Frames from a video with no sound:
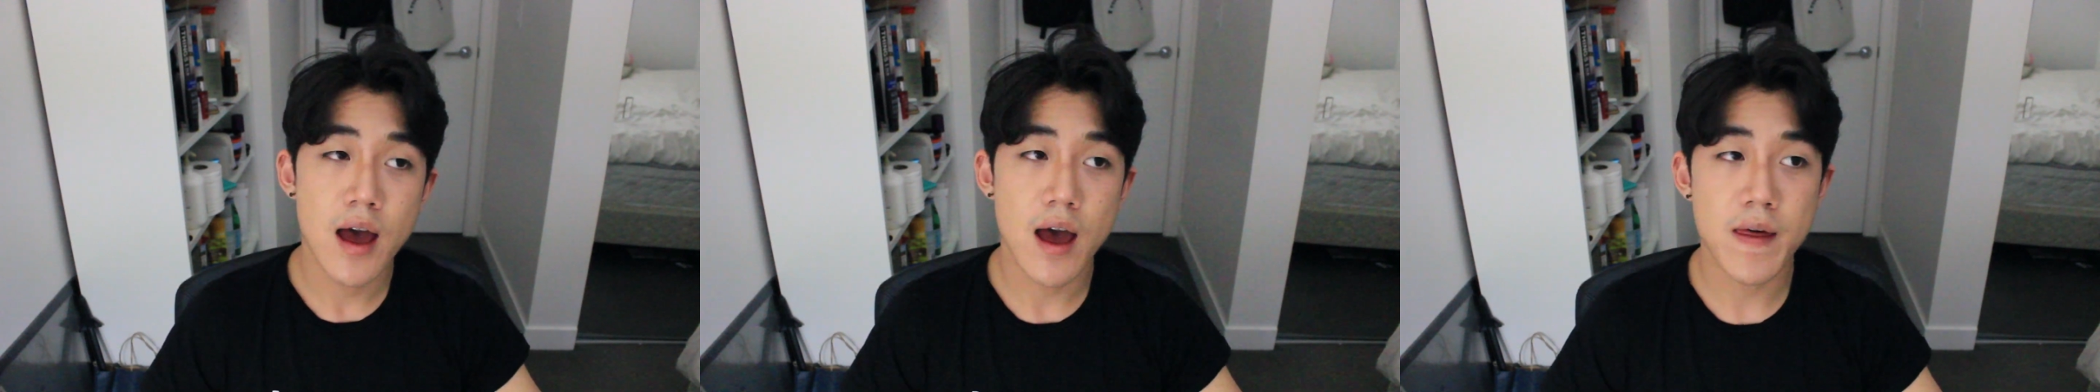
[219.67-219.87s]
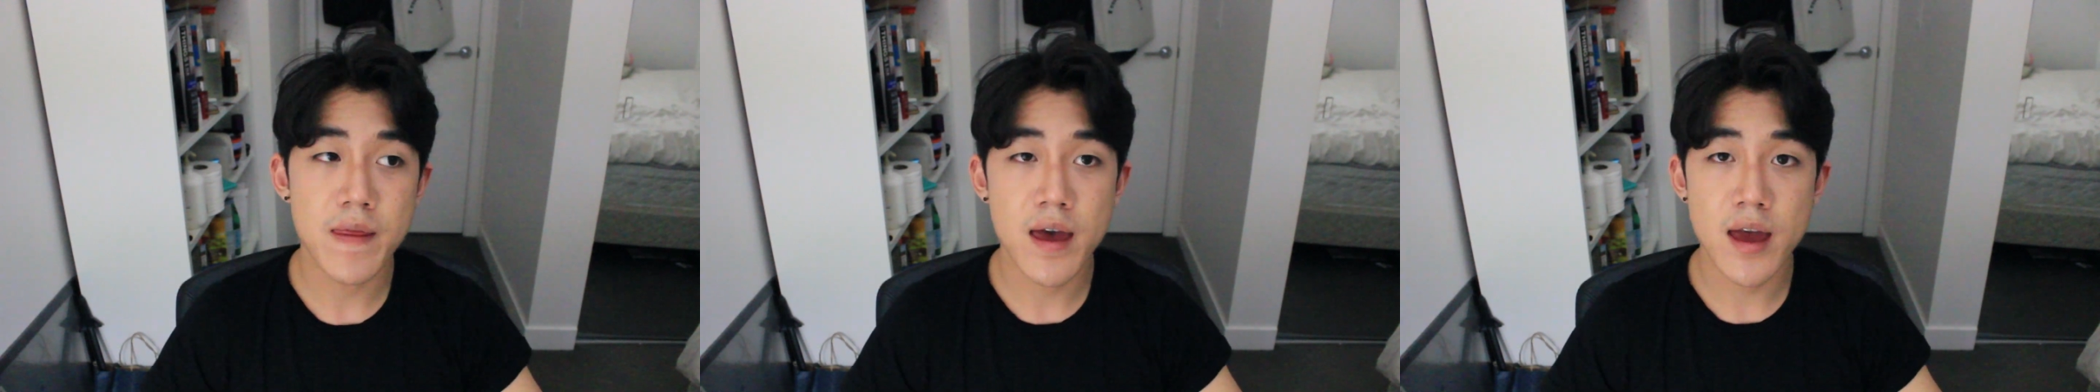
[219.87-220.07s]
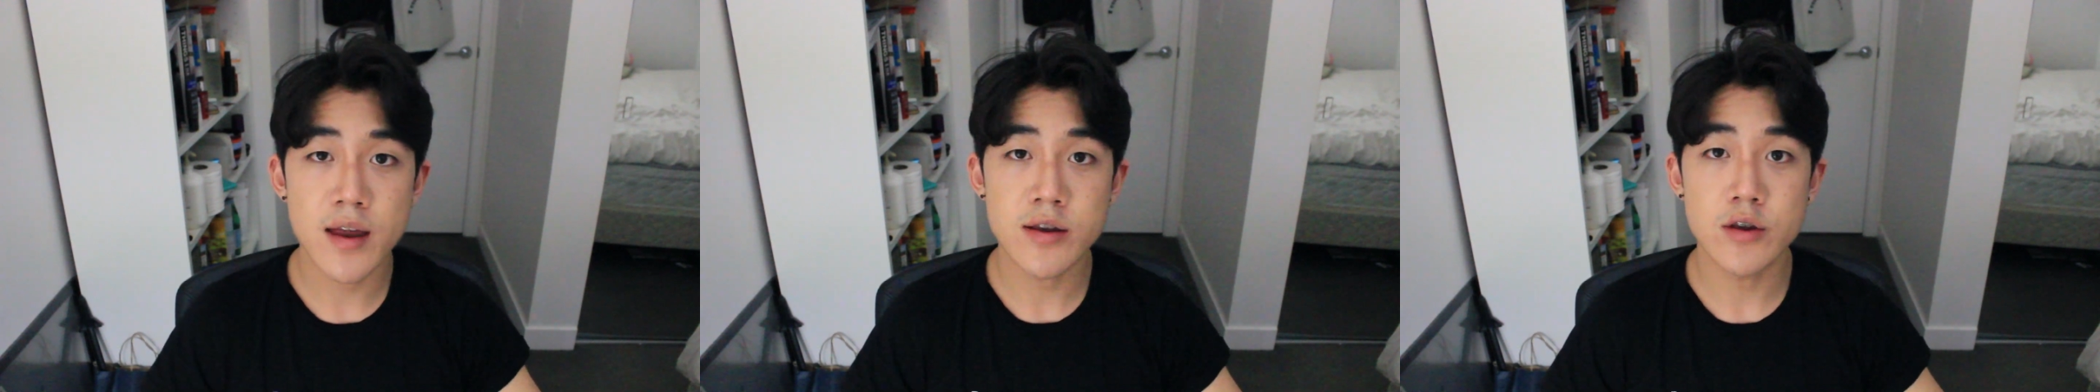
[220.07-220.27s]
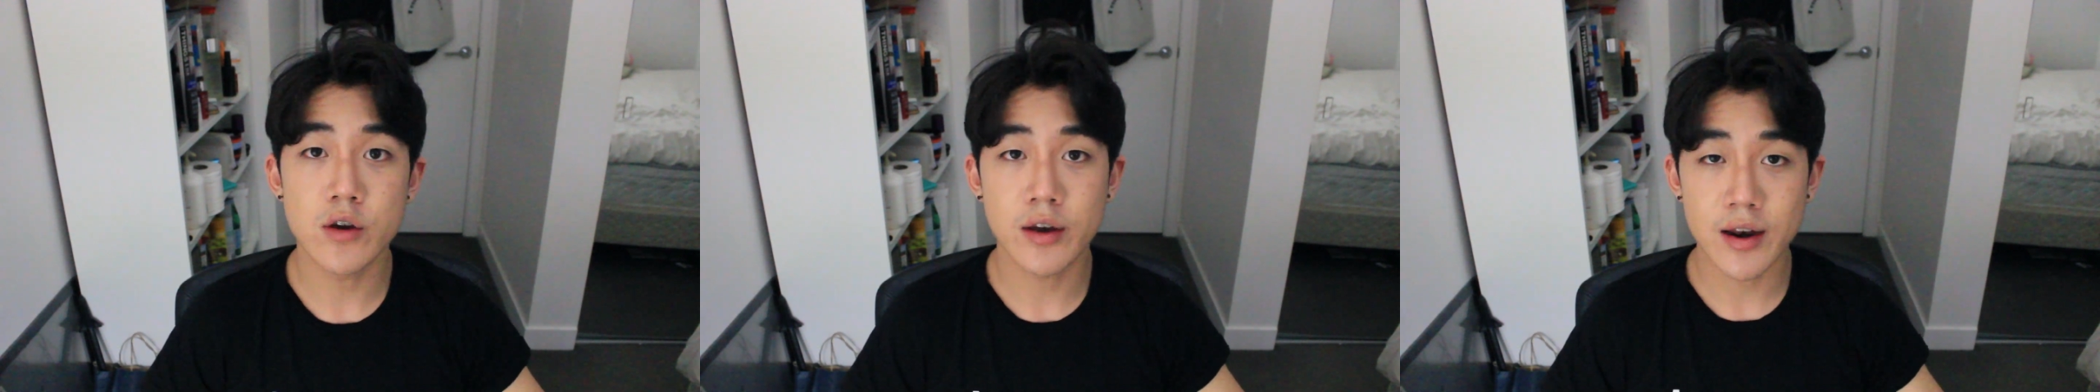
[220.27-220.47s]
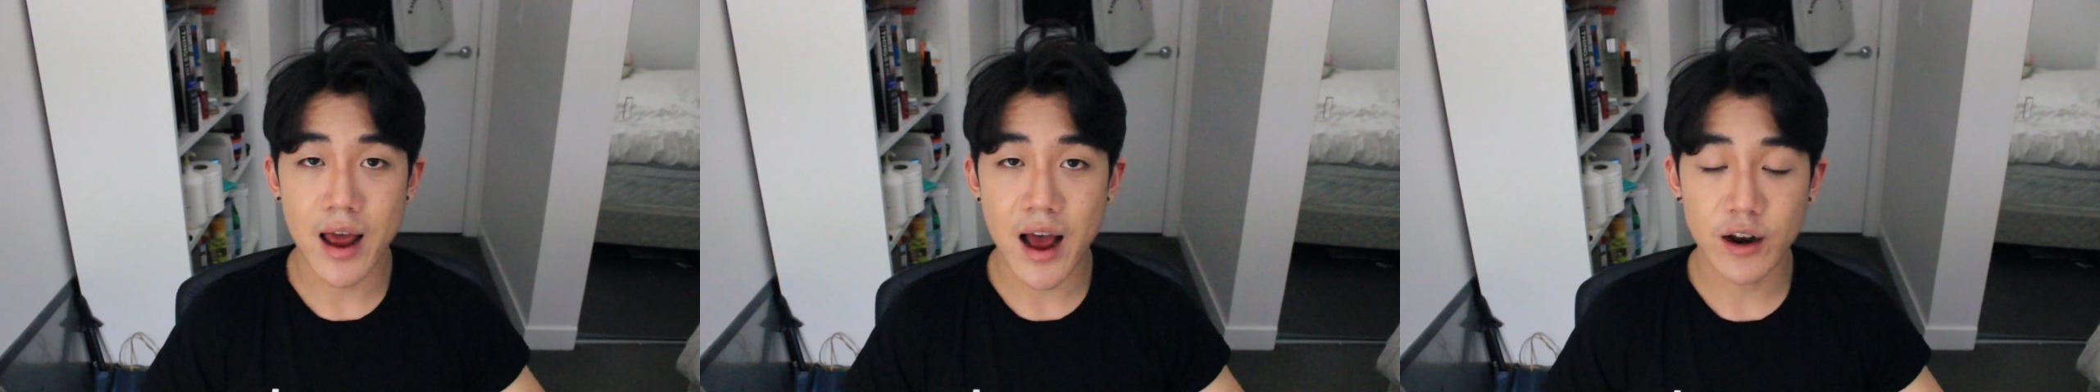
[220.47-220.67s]
And then you
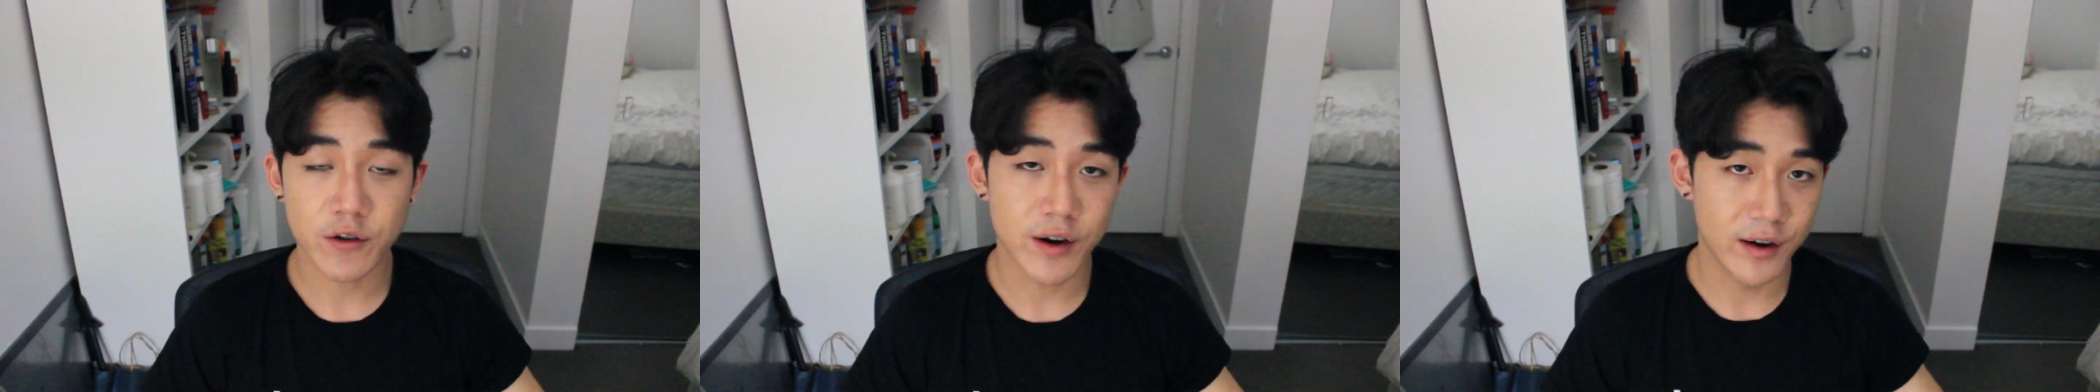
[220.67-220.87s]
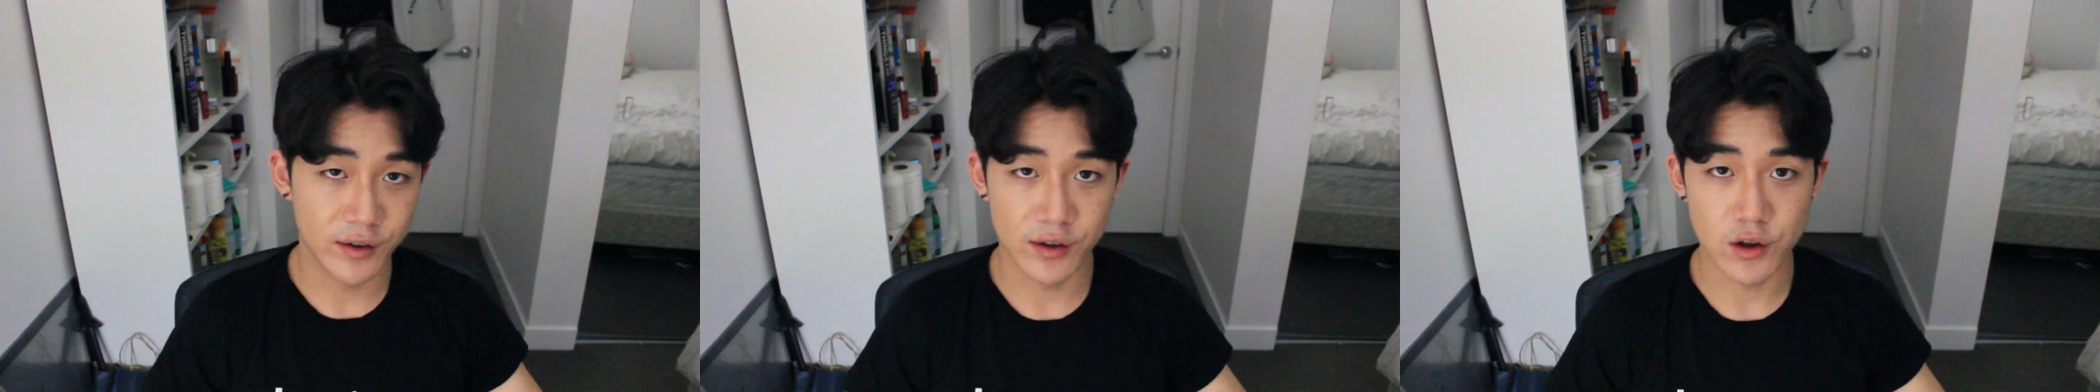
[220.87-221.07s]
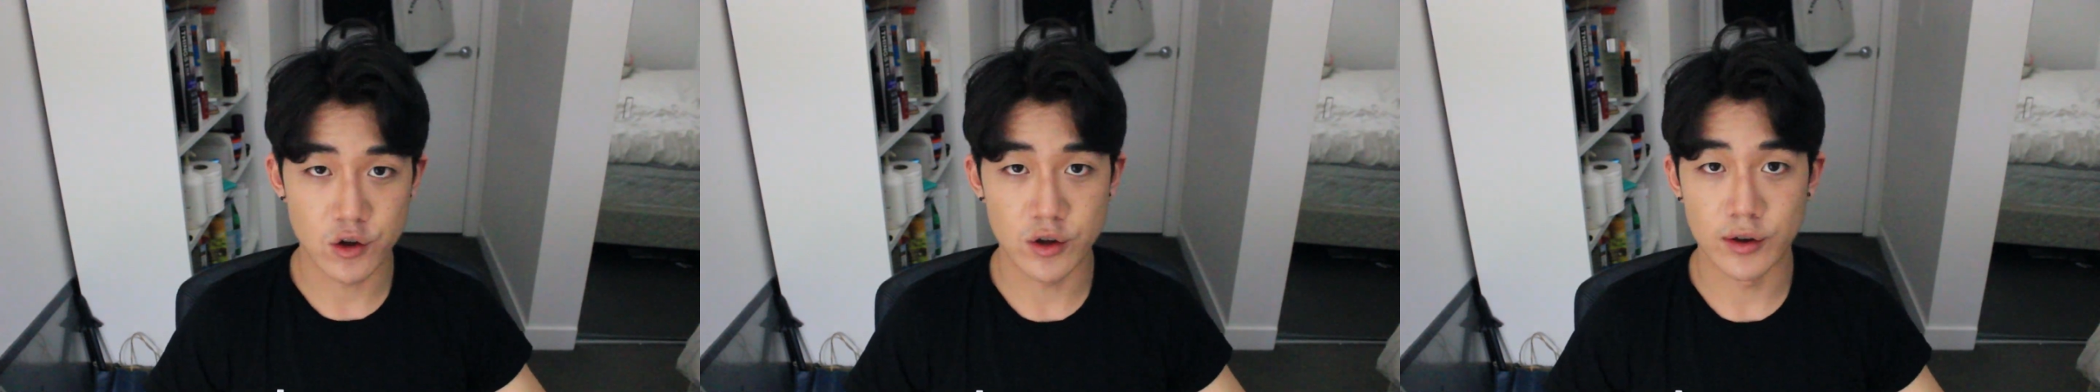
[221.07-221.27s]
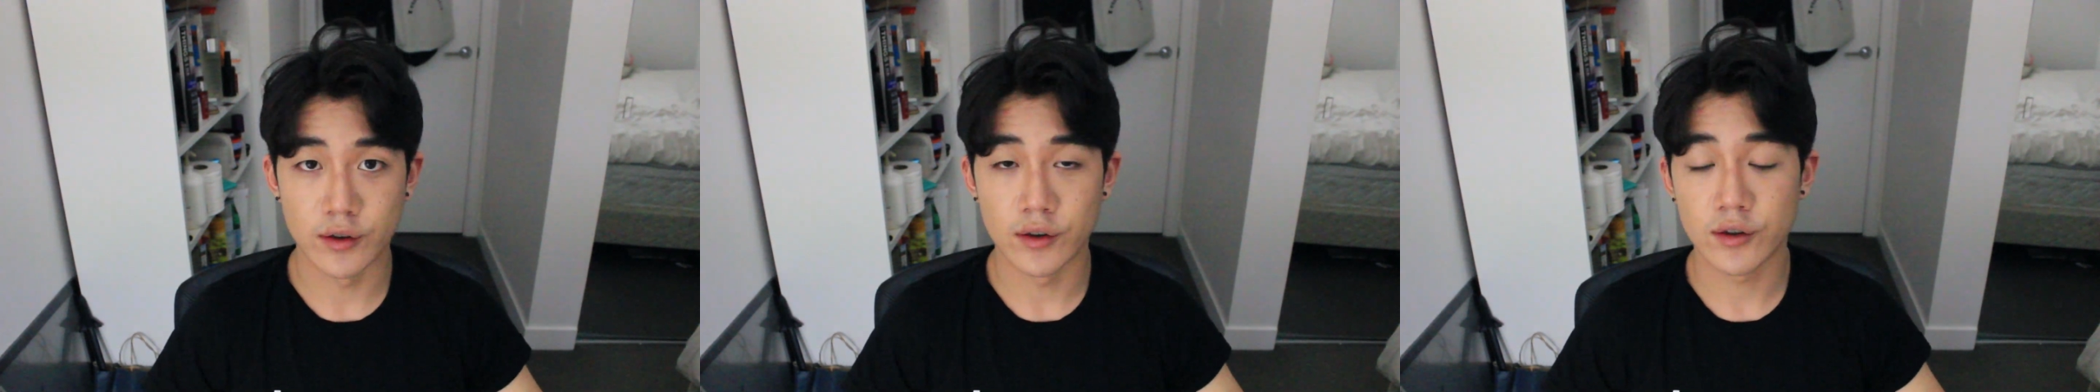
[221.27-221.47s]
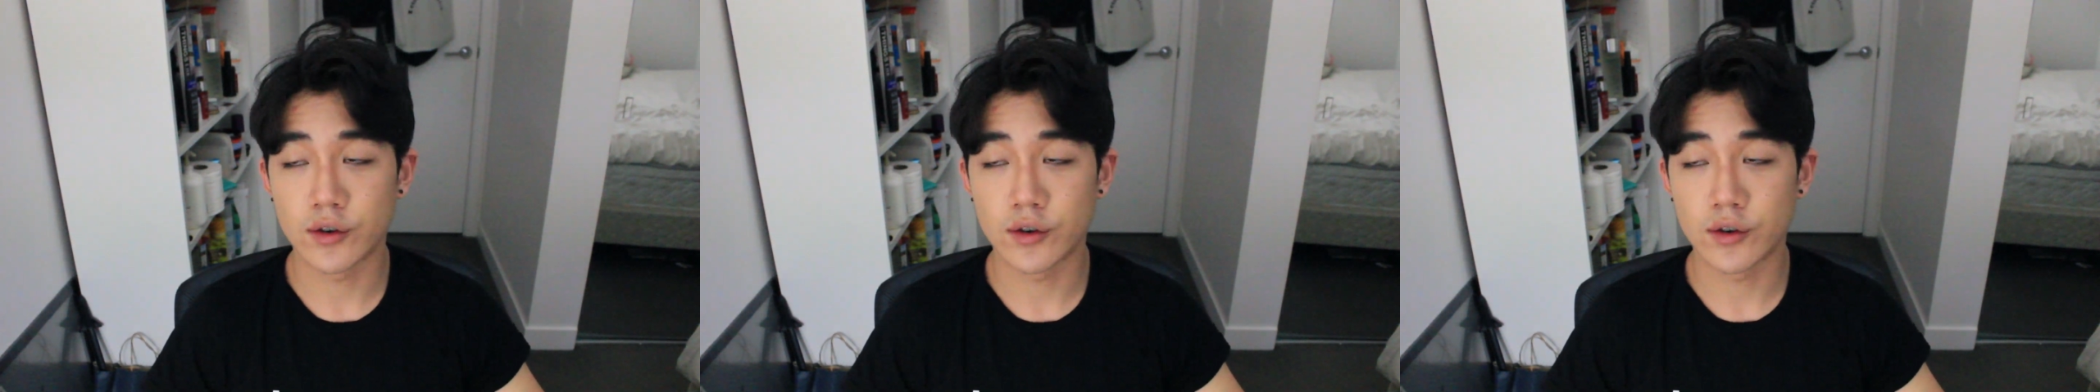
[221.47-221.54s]
can add transitions.